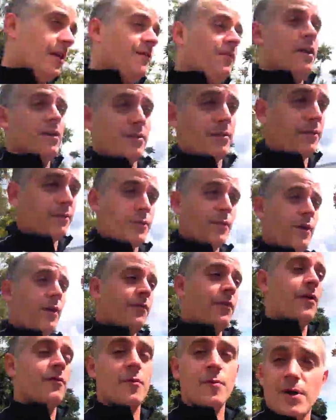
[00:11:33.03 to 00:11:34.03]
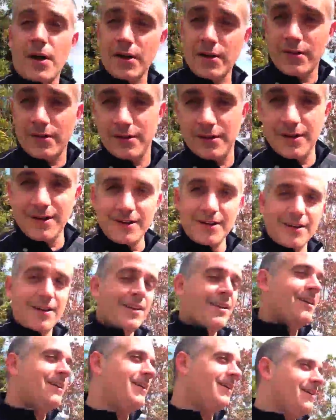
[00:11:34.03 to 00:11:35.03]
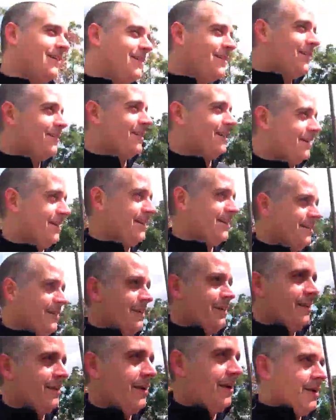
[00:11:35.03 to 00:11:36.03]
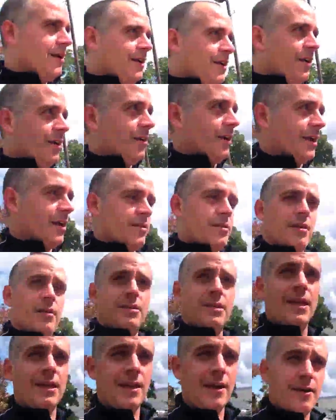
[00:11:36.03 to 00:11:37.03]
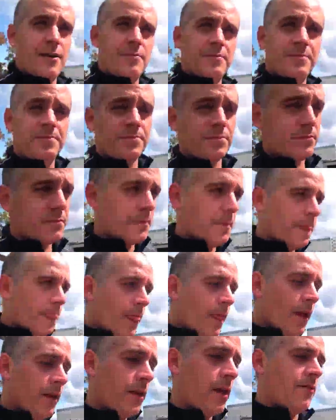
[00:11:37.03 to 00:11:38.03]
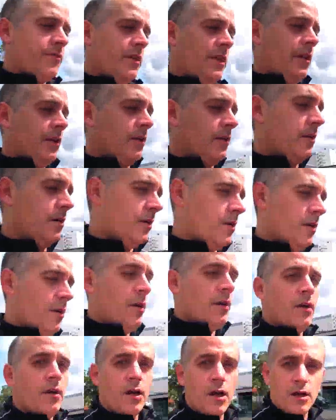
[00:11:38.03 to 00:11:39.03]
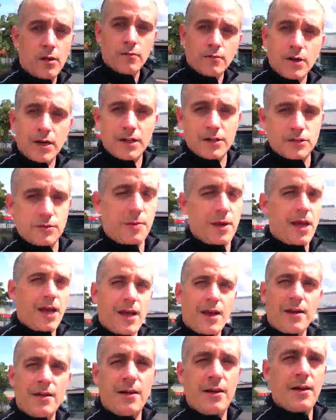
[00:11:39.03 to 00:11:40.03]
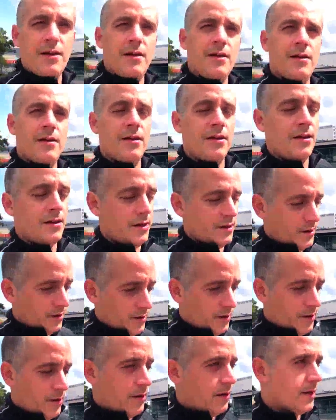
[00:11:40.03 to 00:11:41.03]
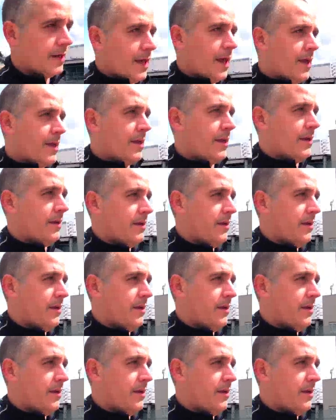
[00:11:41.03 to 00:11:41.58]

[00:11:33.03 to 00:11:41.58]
not fast enough to qualify for Boston. Alright guys, take care. Kevin here, running in Japan again.